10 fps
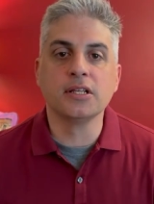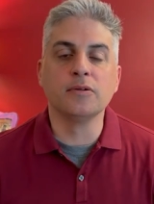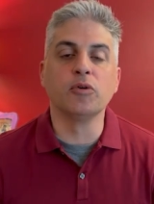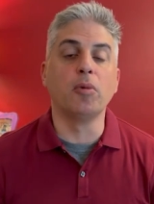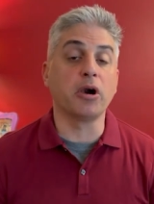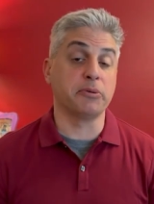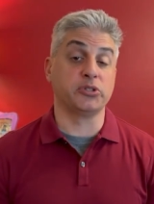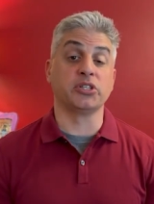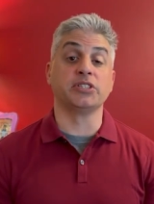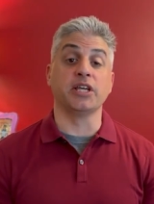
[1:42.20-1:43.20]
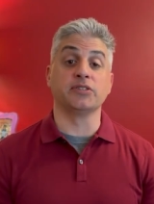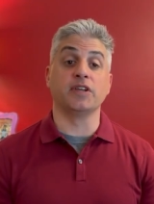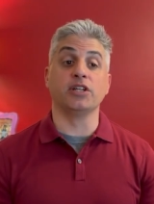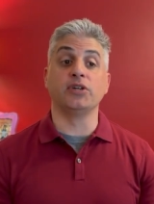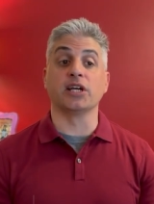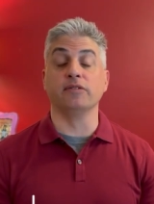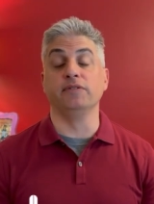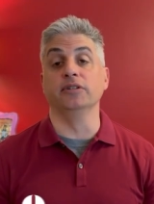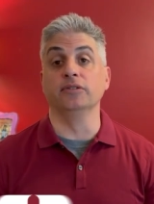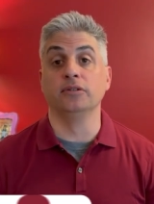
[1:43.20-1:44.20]
remarkable success at track and
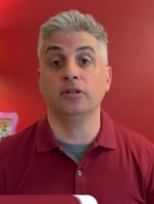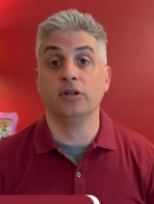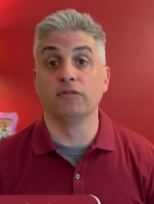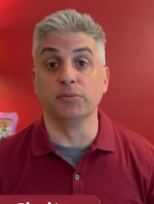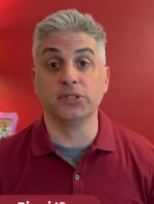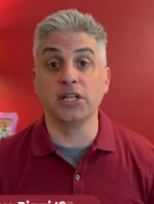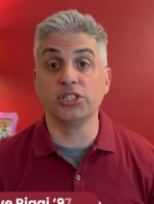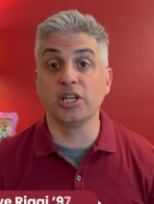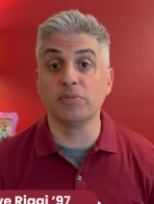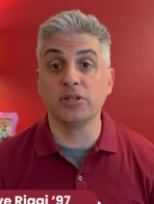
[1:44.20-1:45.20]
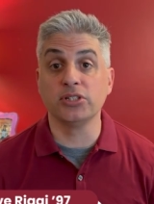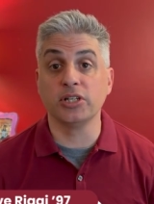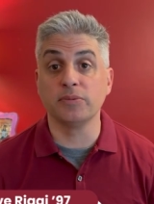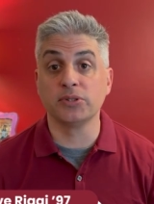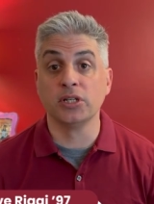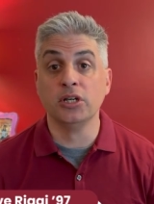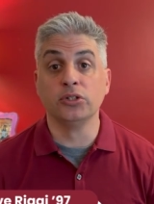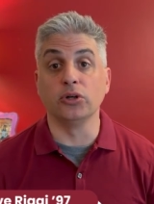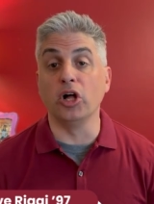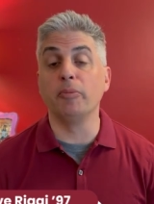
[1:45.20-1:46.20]
field, from state championships
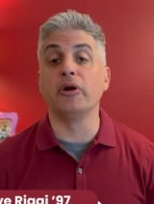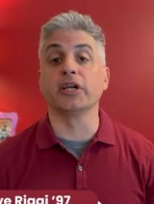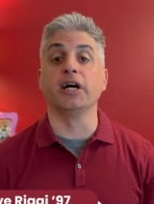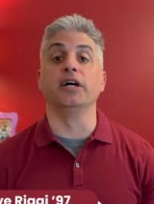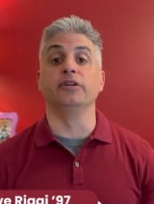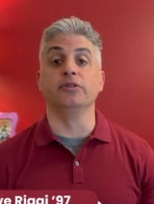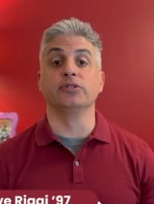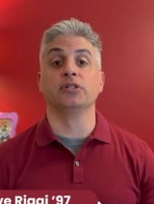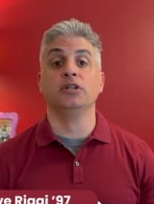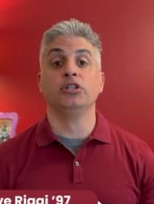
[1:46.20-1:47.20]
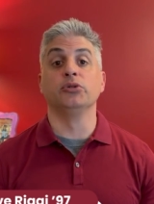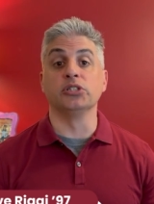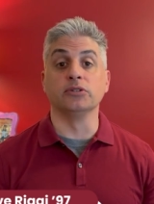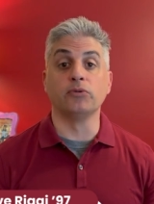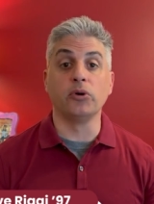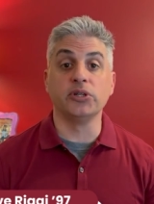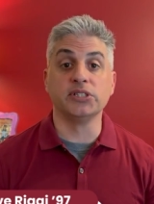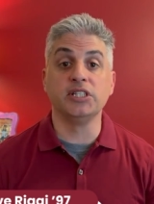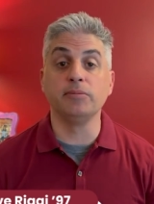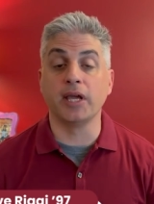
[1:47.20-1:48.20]
to All American honors to his role as
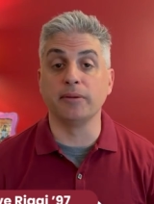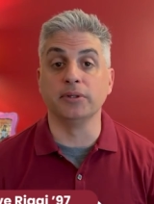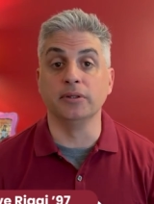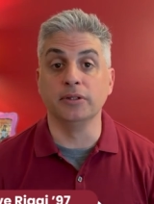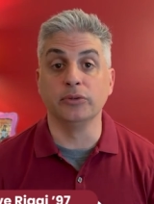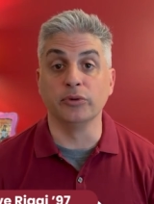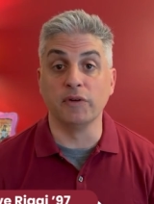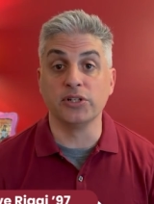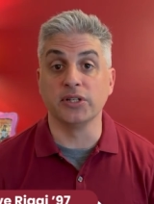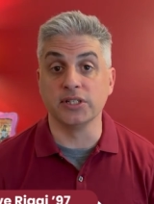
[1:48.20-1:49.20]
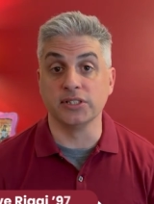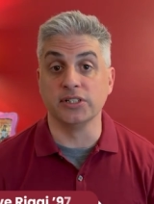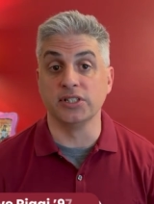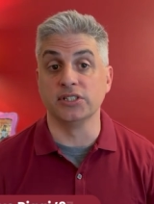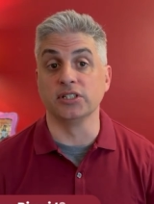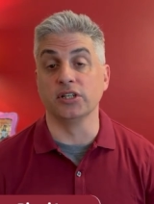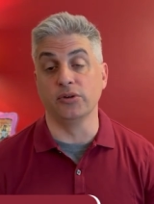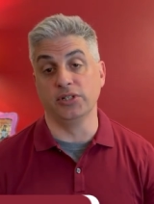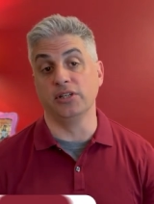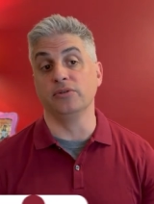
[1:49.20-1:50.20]
team captain to eventually as an assistant
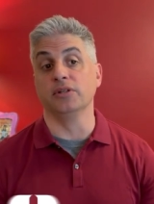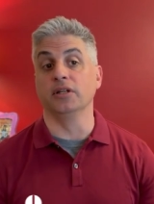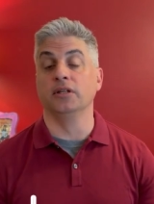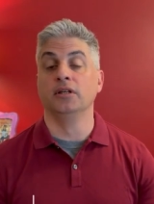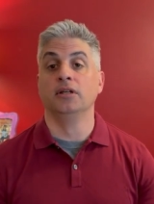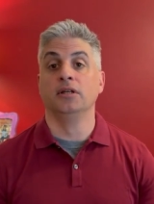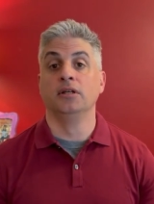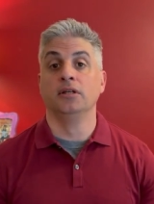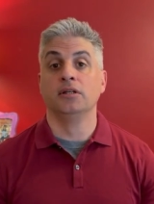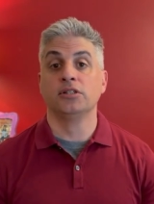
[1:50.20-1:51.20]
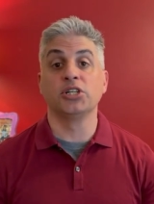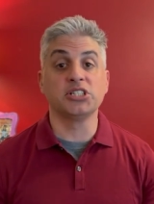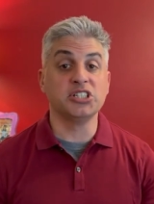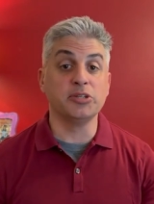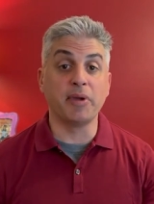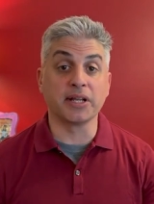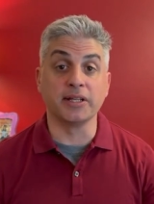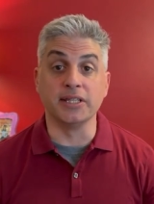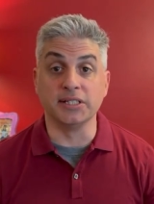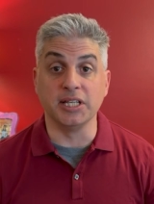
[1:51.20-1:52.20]
coach at Union. Justin's impact
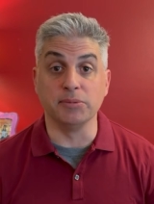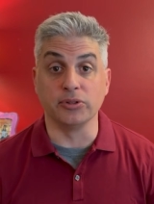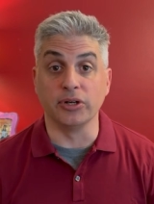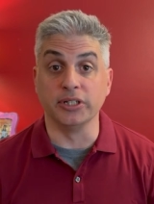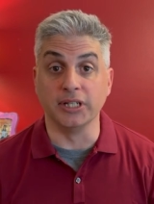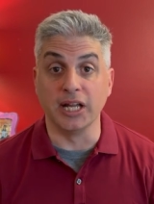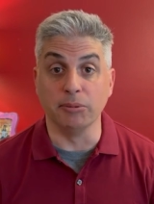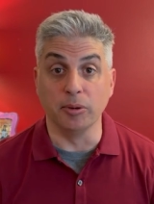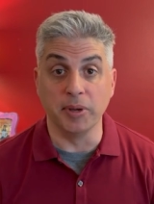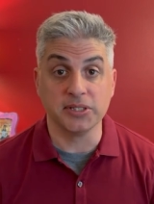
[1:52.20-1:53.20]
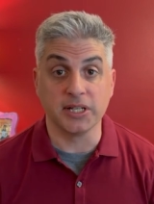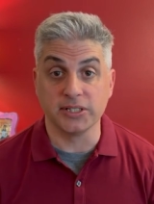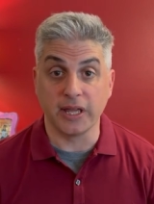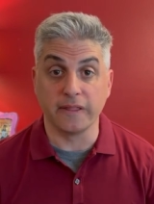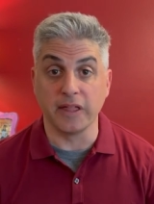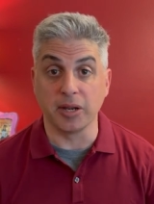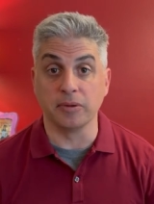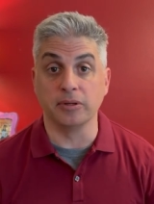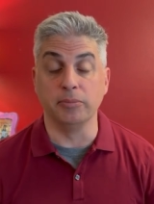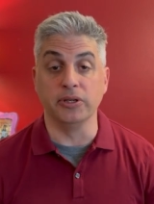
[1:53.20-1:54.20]
on the teams are undeniable based on his athletic
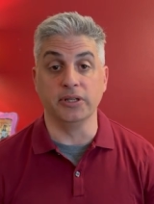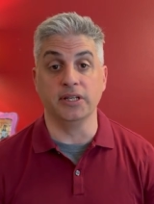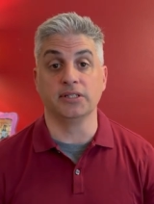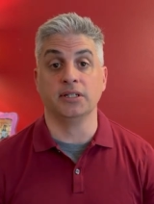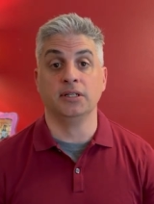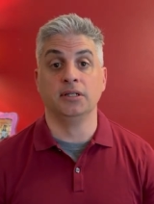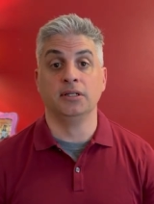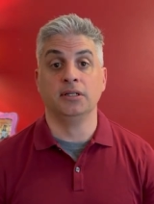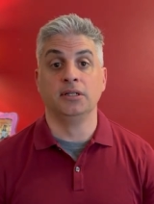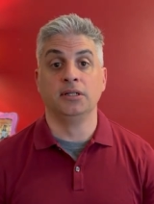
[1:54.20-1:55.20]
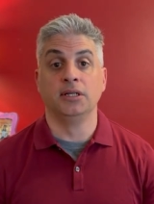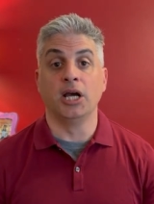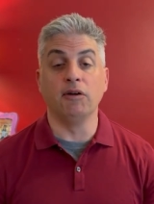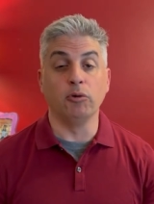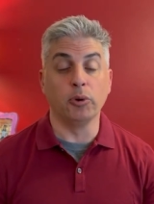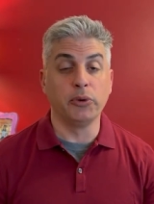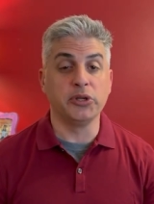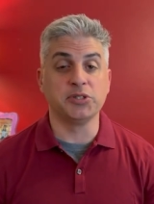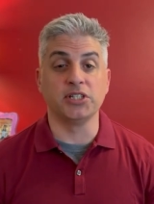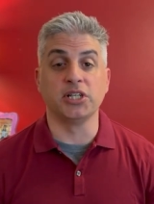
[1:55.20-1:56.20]
abilities. However, what really
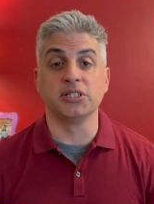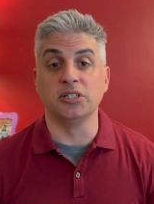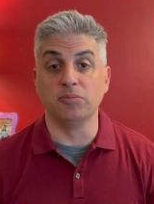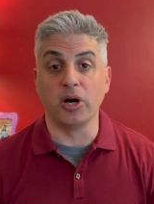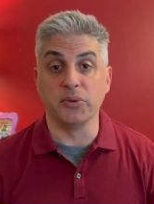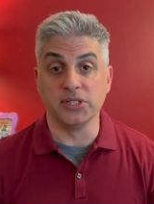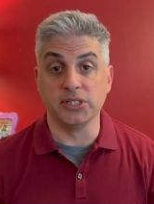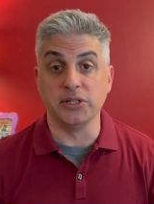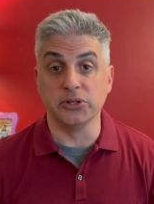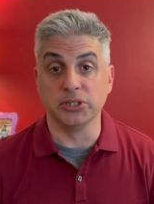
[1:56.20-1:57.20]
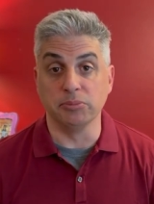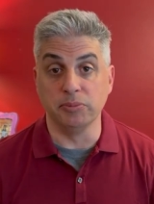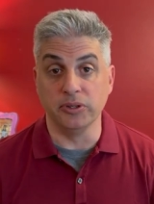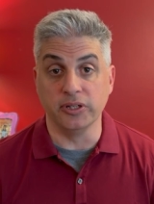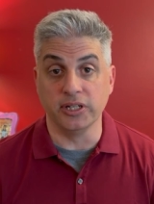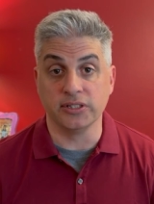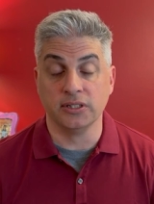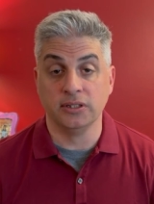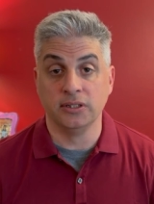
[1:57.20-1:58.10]
set Justin apart was his leadership abilities.